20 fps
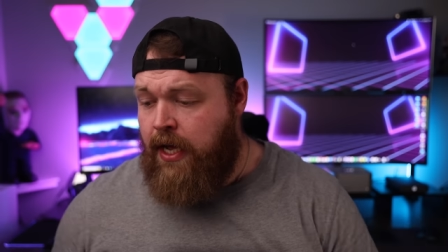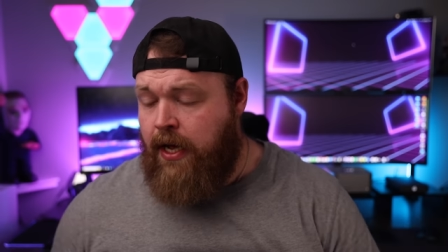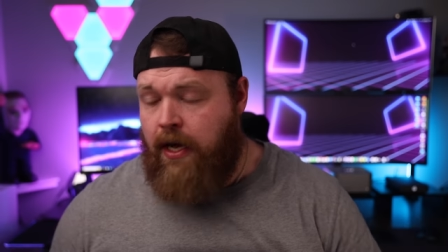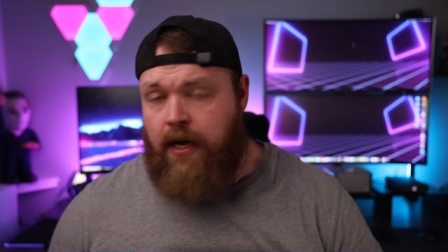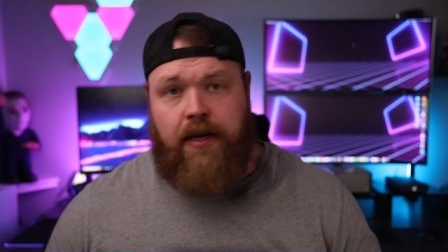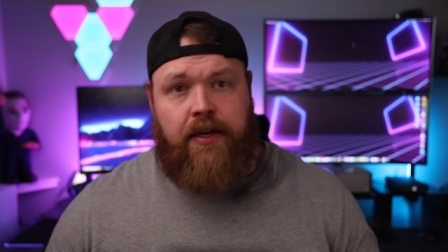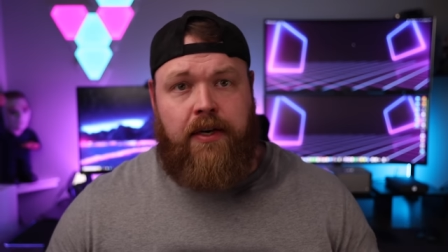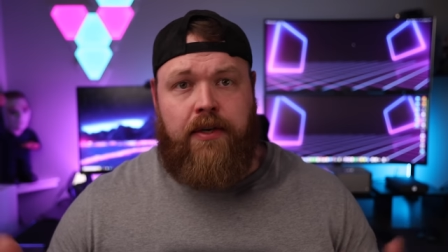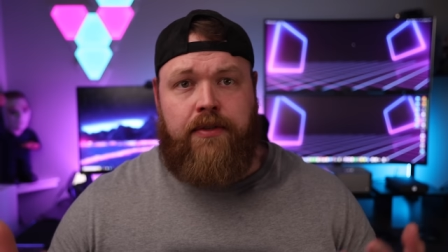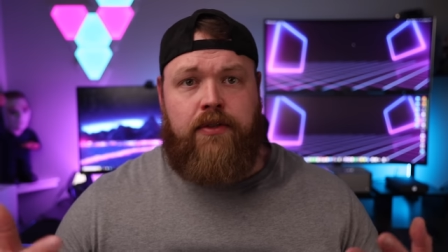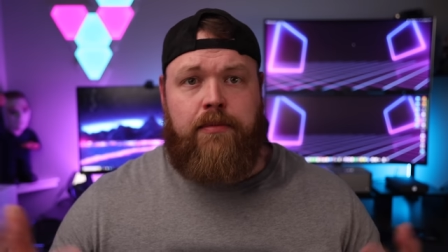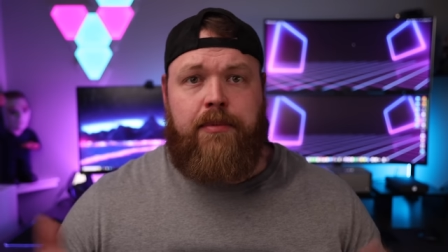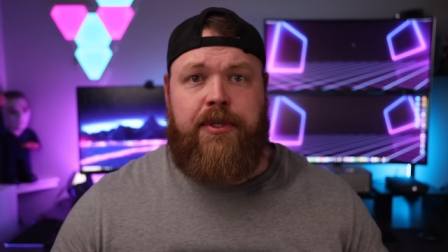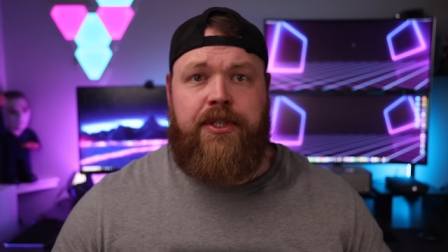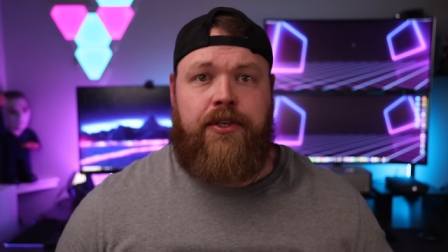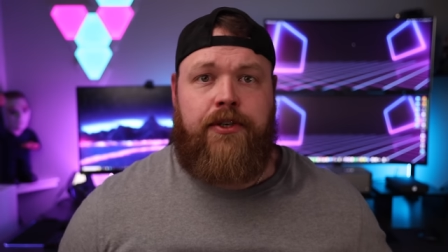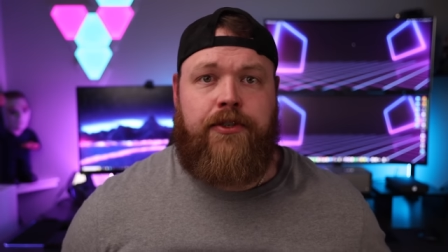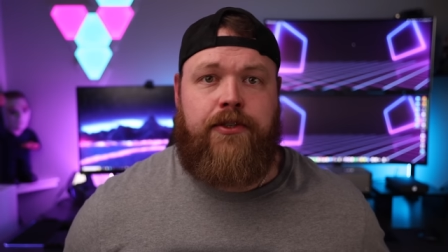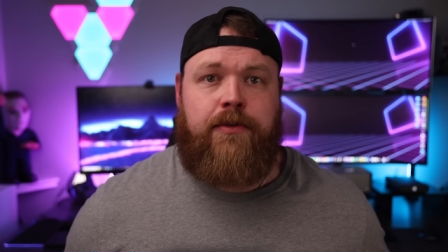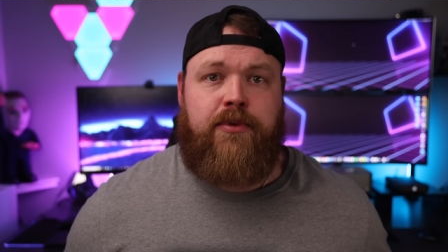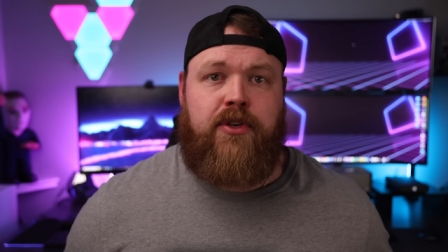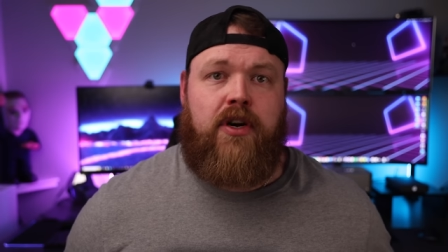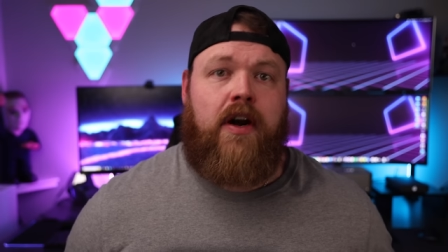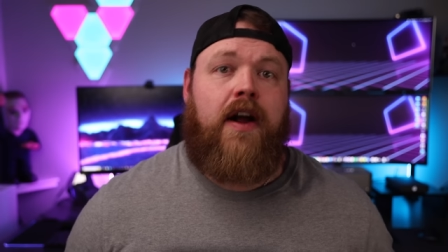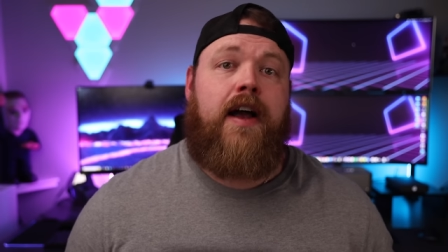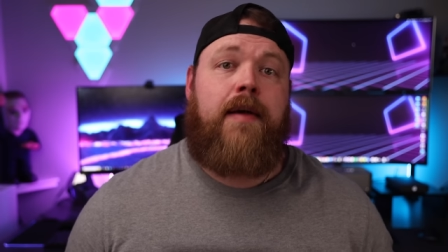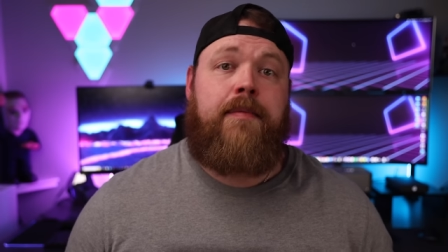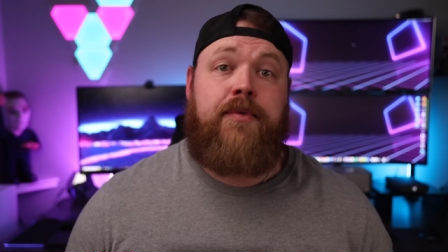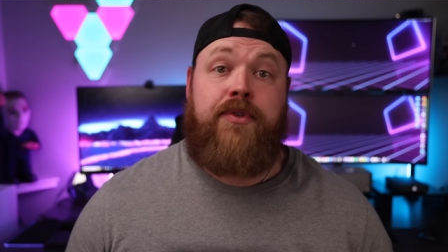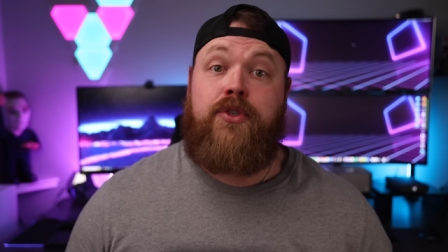And also be sure to
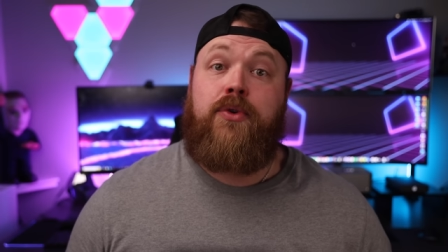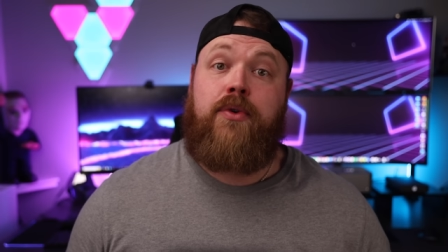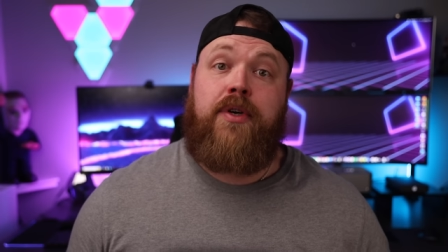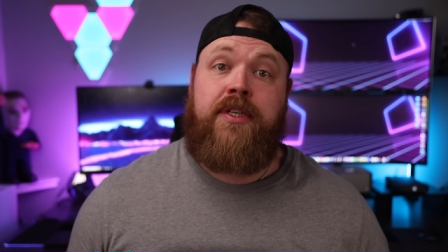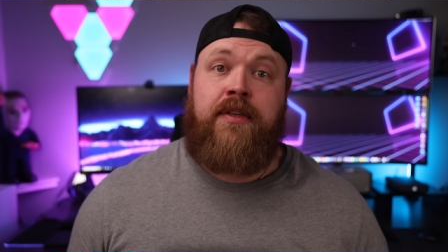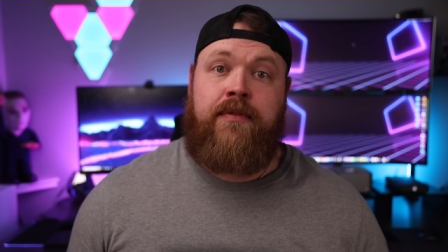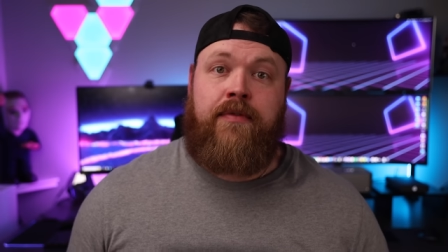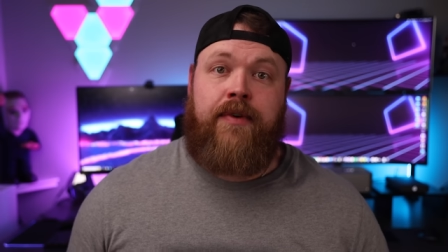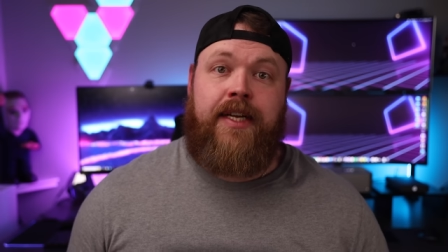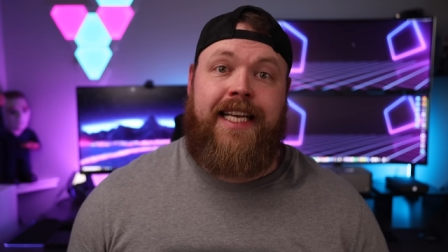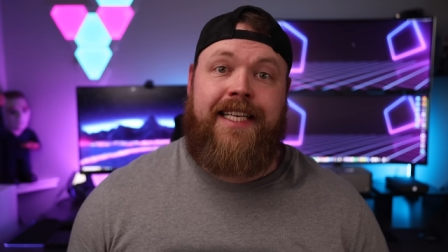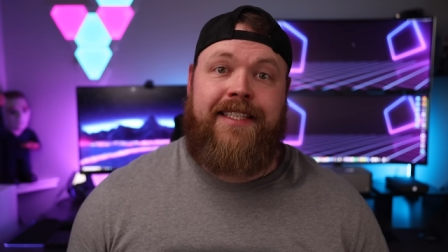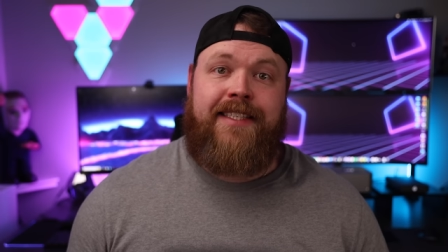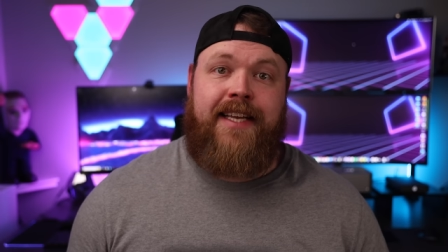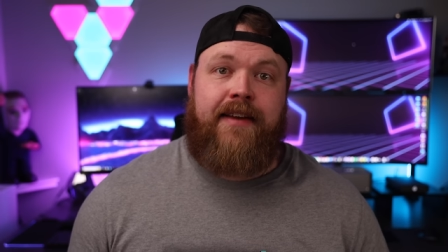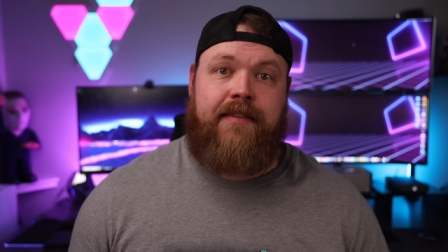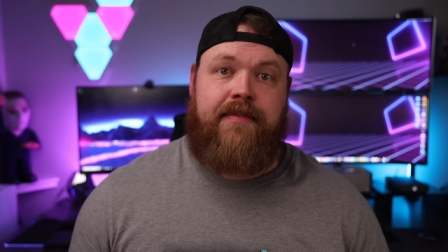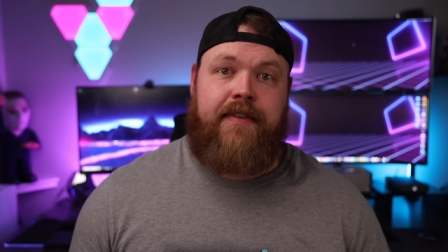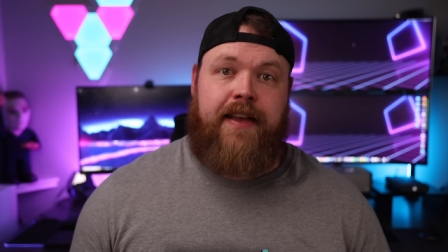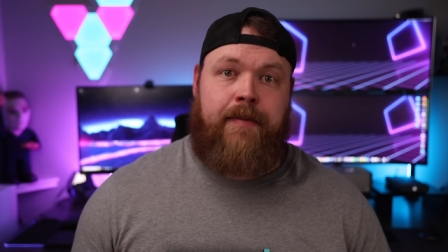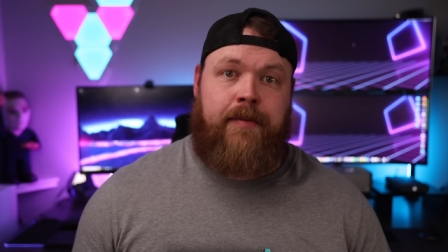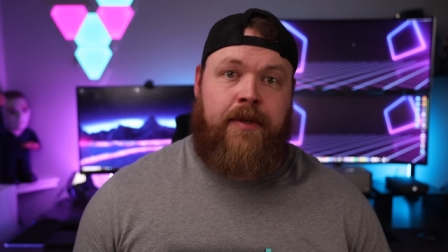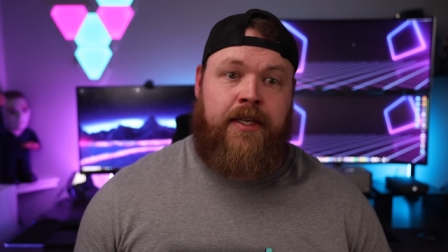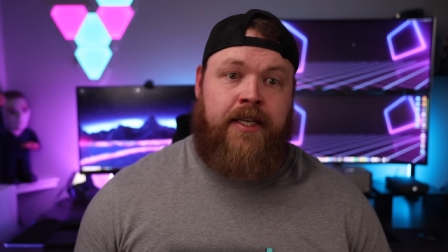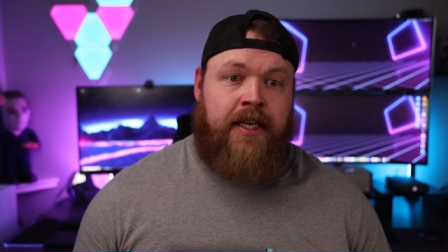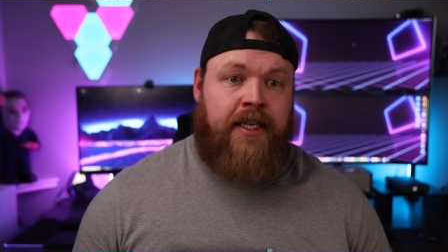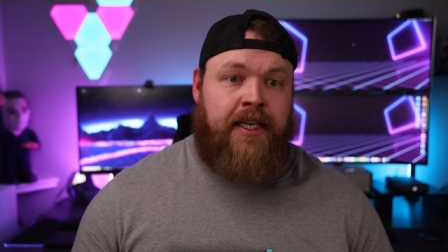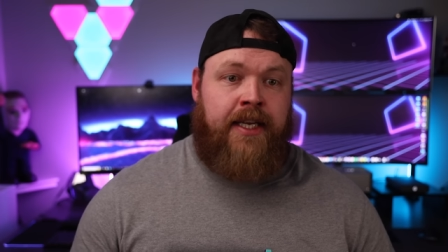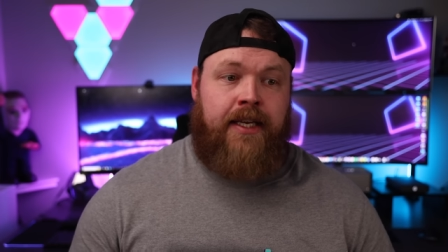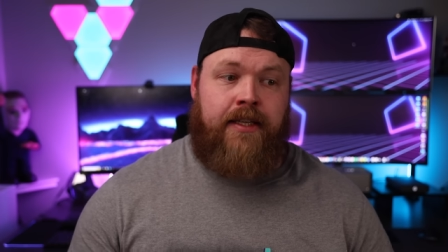subscribe and join the Freaky Tech family.
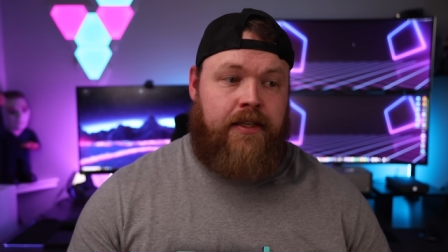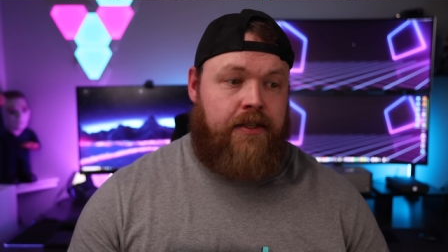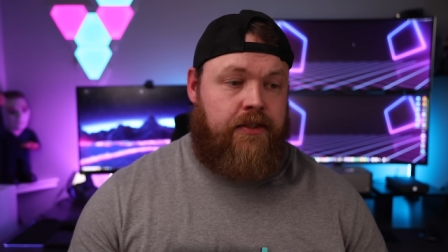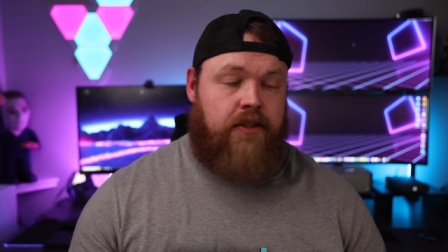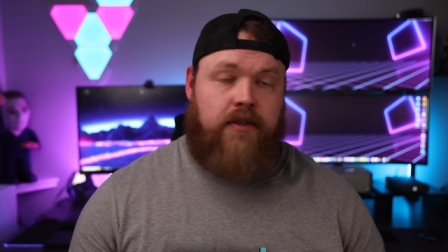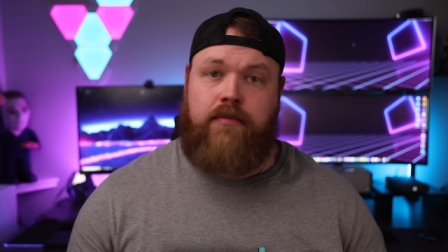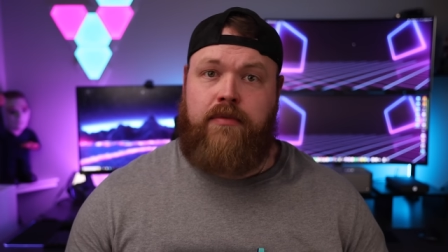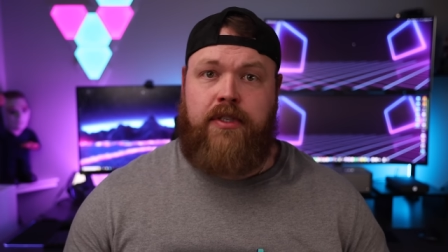Again, this